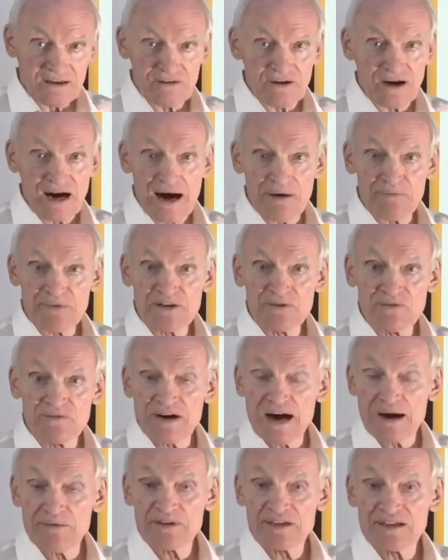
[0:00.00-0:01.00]
How many,
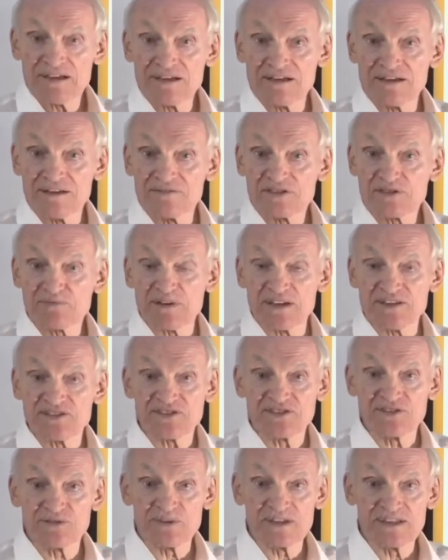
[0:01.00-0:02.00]
how many uh,
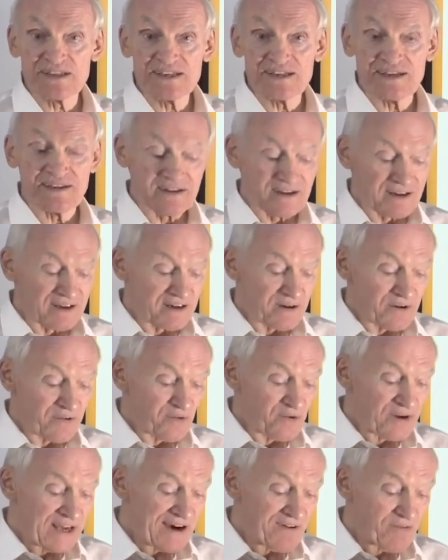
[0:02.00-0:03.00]
spaces do we need?
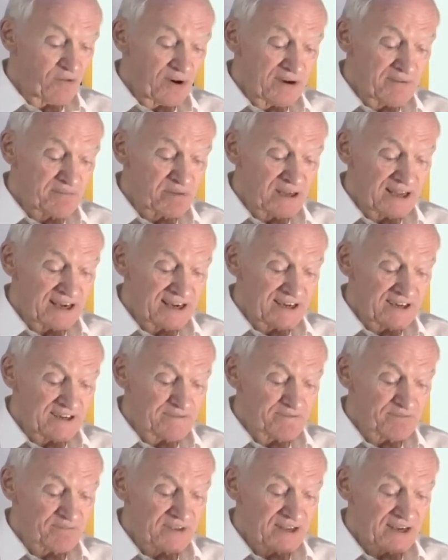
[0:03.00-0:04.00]
We have one blank
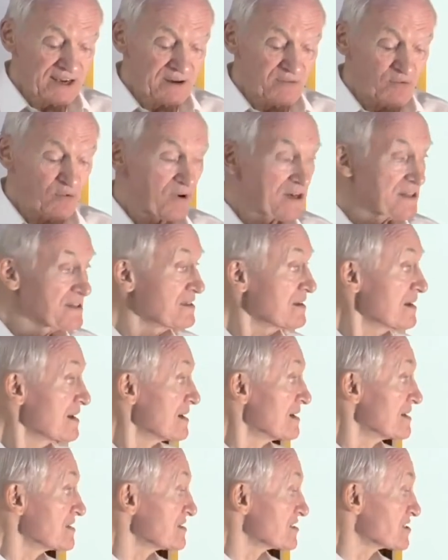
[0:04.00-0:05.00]
and one
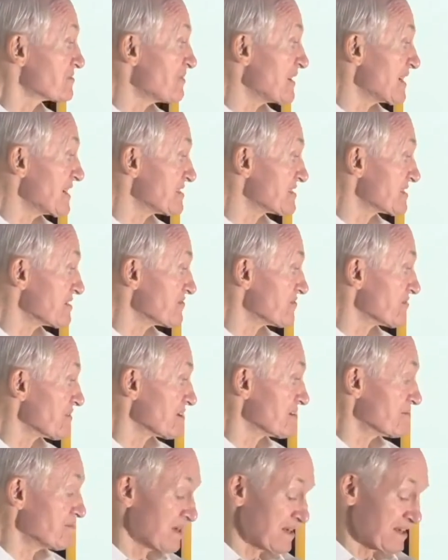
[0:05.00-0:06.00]
space in front
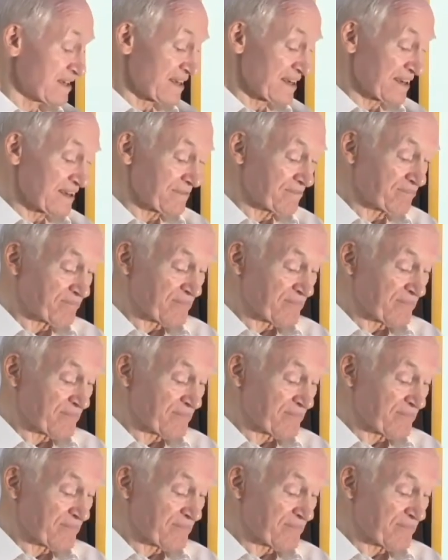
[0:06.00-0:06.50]
of Monday.